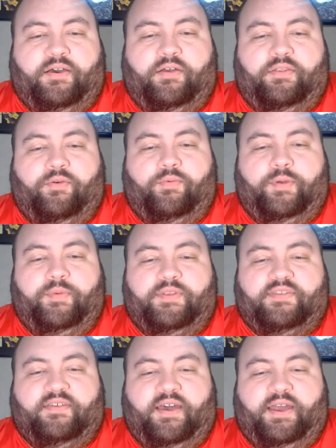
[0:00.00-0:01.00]
on the
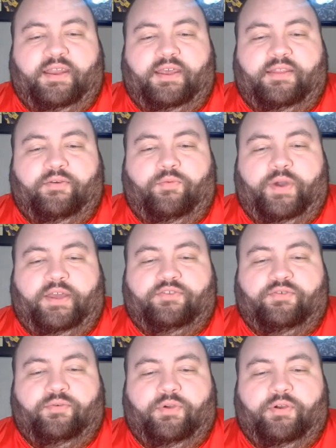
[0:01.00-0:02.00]
women's side in the way
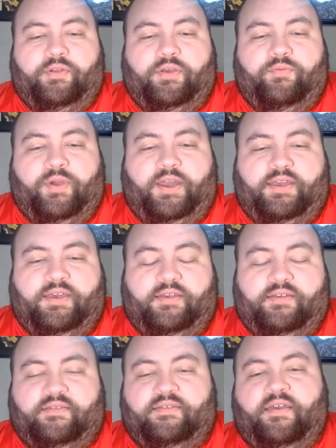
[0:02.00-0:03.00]
too early
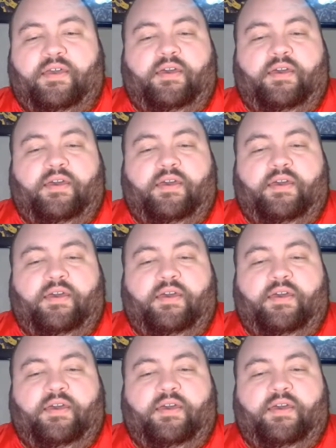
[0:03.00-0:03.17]
rankings.